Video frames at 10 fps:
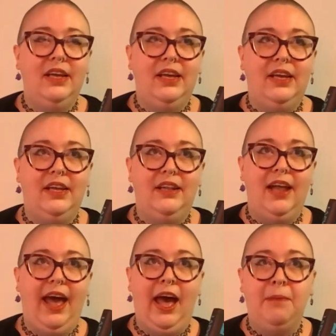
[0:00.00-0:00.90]
It
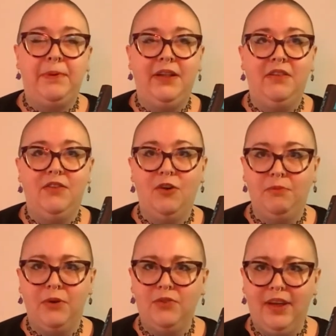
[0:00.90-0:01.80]
happens
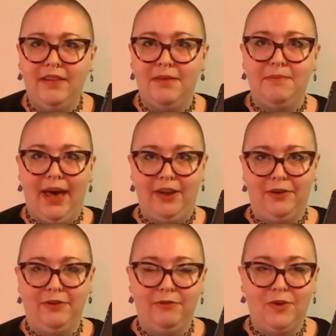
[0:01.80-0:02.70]
almost as a
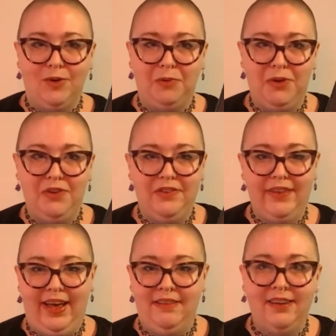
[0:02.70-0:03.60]
matter of course,
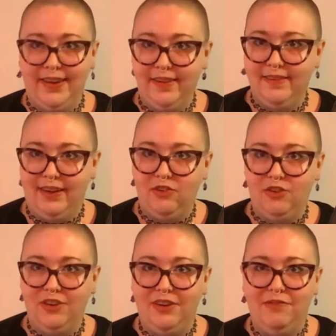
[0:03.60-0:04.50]
as an
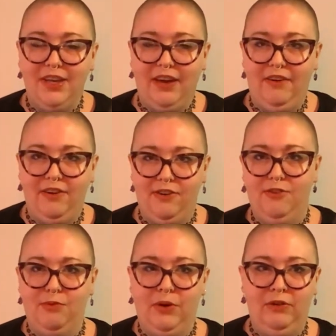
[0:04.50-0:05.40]
extension of the
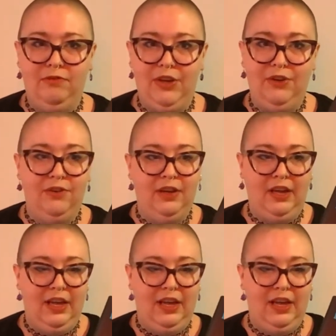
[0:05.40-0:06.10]
character's worldview.